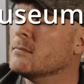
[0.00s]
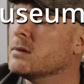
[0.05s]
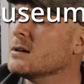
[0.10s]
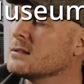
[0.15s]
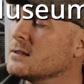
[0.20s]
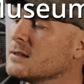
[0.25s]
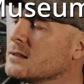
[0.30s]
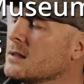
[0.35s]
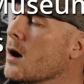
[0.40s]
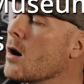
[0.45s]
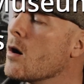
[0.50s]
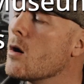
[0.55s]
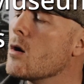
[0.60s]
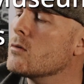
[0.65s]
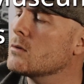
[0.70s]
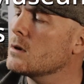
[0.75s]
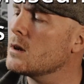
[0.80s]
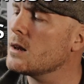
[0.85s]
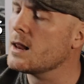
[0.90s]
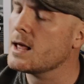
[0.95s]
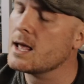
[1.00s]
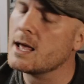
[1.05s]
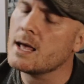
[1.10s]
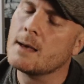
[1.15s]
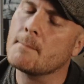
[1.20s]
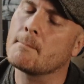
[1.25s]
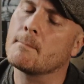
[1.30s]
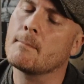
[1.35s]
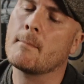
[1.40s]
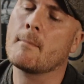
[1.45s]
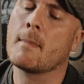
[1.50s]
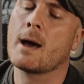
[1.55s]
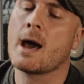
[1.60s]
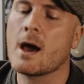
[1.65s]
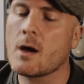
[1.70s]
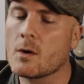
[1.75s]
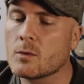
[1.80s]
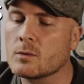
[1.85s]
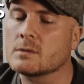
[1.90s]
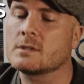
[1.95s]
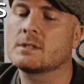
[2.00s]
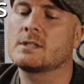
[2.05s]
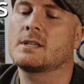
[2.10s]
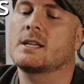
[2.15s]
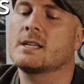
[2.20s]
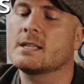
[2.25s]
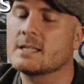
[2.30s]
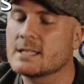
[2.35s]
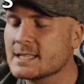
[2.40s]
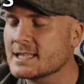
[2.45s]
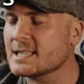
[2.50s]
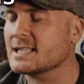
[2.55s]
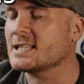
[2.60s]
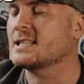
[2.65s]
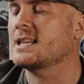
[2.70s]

But don't let mountains